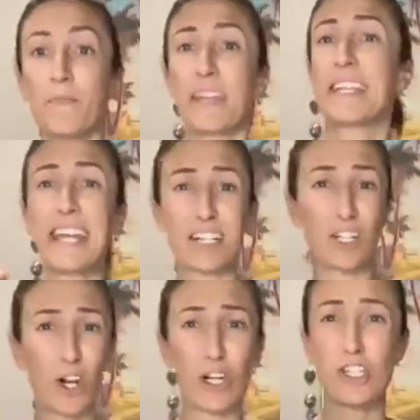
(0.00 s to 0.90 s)
It takes
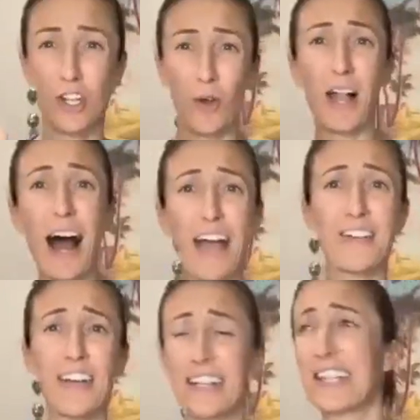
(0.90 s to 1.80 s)
courage to go live.
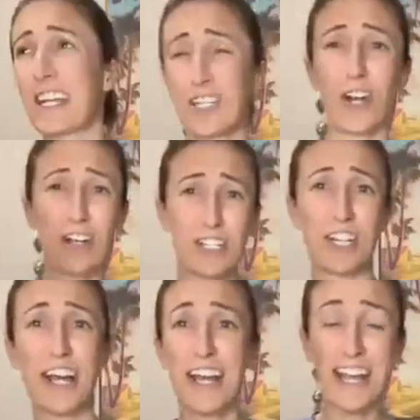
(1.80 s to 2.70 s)
It takes courage to
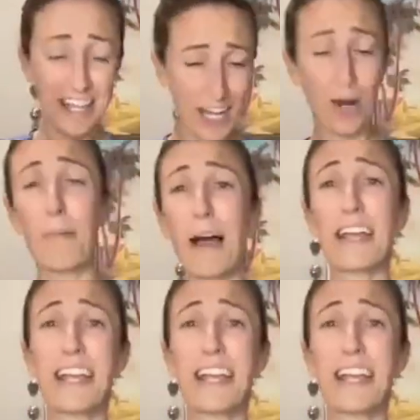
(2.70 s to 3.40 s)
get on a bike.